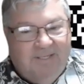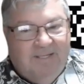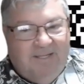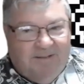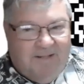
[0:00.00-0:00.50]

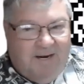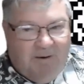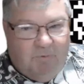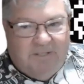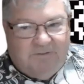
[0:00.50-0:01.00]
and then I
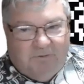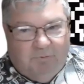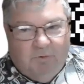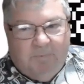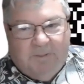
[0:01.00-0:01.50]
went to
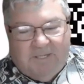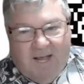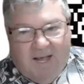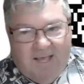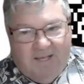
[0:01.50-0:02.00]
Ruben
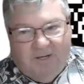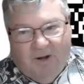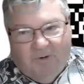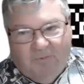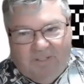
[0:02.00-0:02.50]

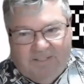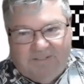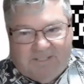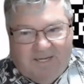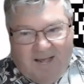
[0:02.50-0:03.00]
Gallego, and he
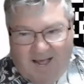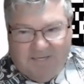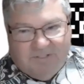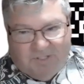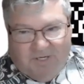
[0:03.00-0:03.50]
said, hi,
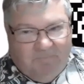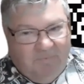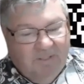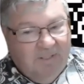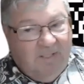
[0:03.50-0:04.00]
Jim,
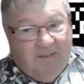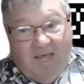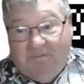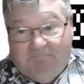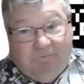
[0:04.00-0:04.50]
and
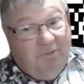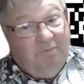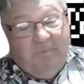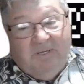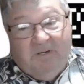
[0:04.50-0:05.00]
that blew
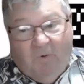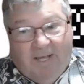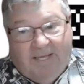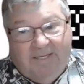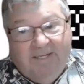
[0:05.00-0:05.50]
me away.